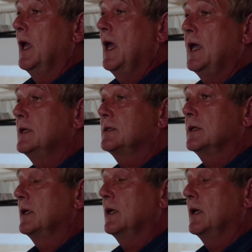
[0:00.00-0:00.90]
And
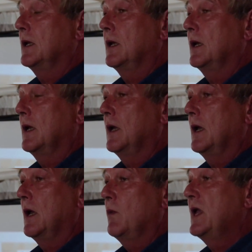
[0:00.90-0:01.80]

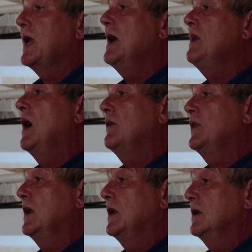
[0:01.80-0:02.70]
we came out
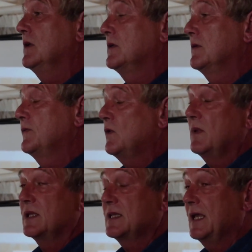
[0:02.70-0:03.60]
of there
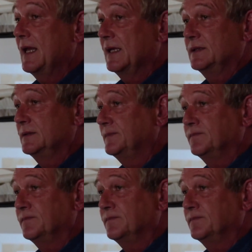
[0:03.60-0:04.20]
four months later.